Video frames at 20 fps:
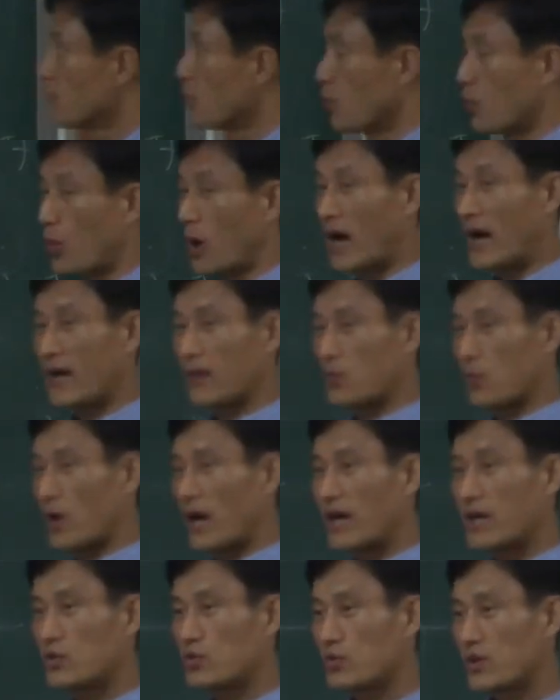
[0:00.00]

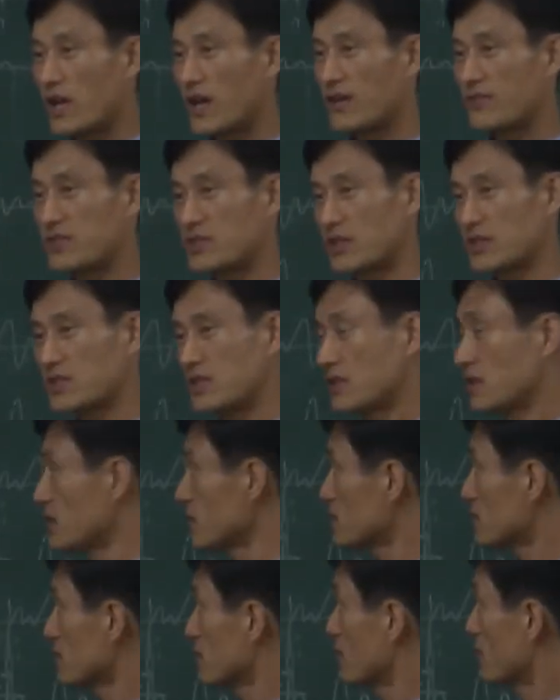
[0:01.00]
Why do we have such
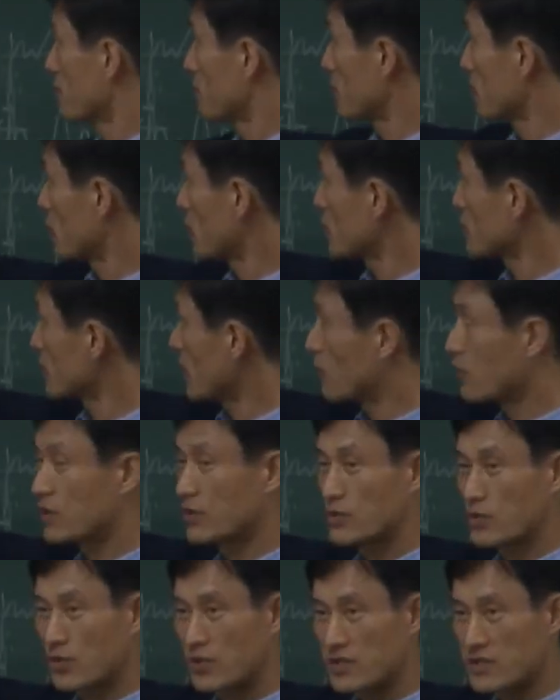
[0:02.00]
things? Because our
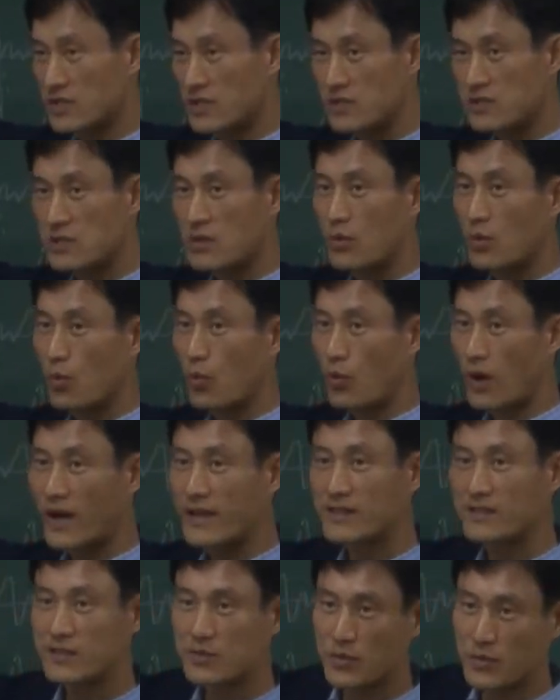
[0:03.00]
noise is
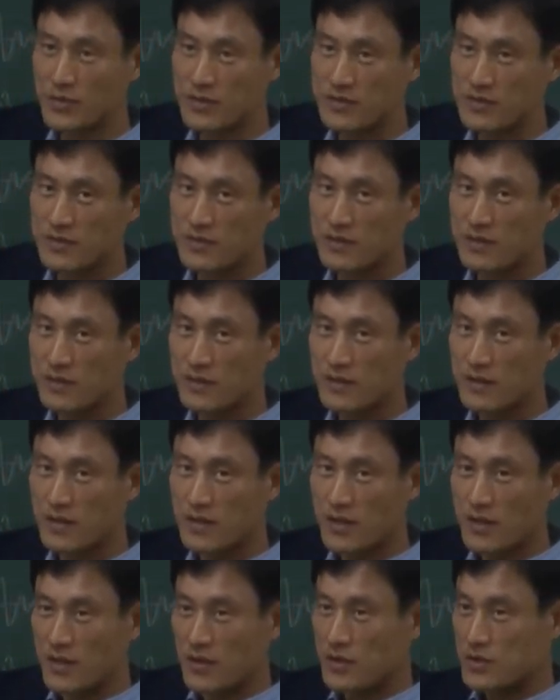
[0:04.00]
white noise.
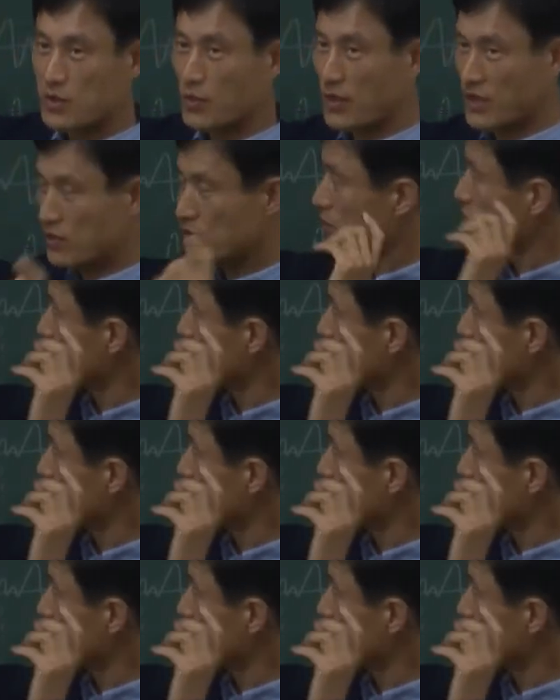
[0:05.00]
So when you